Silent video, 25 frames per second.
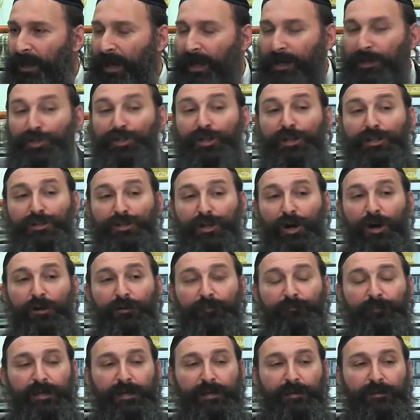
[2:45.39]
And she
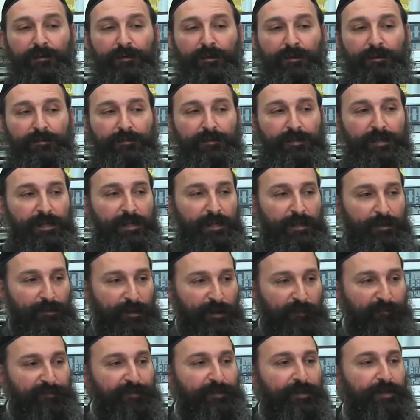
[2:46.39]
told me,
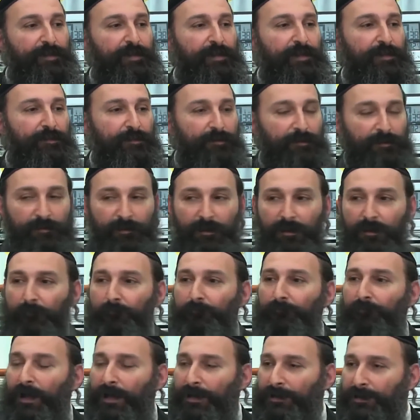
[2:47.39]
year after year,
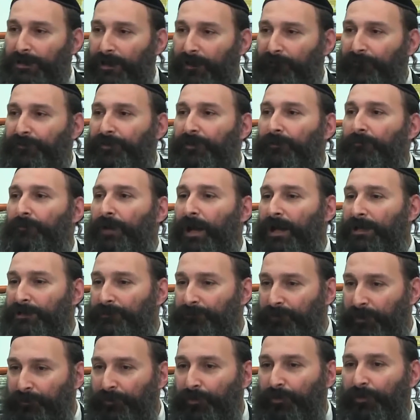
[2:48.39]
months after
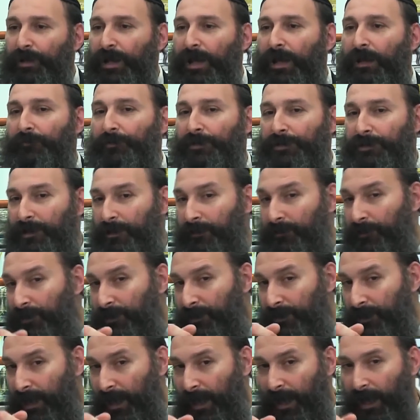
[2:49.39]
months, people came and said,
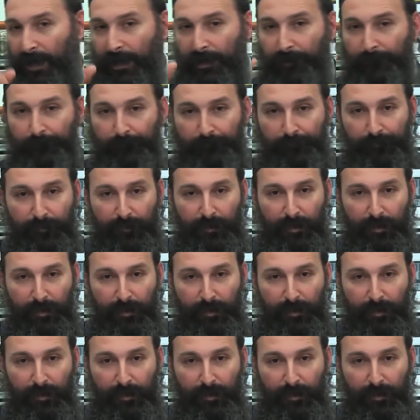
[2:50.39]
this guy,